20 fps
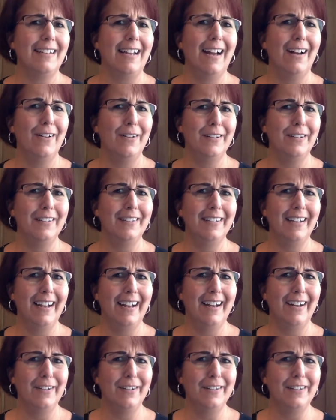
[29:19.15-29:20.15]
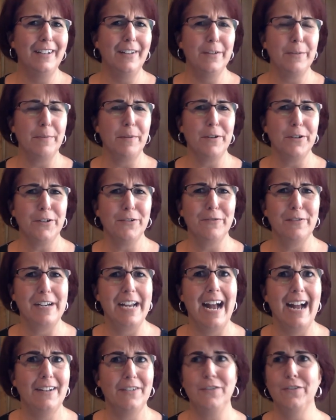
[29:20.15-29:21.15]
How did, how did the other person
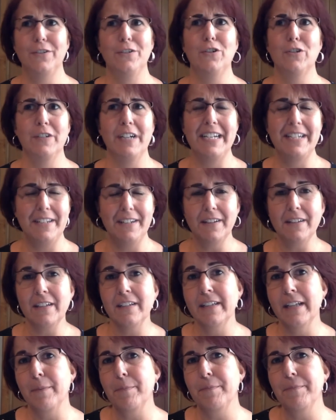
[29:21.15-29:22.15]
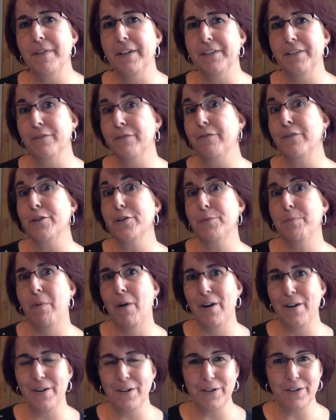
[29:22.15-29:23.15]
react to the crazy thing that, that the first
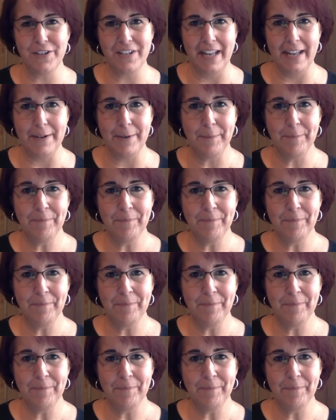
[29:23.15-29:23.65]
partner said?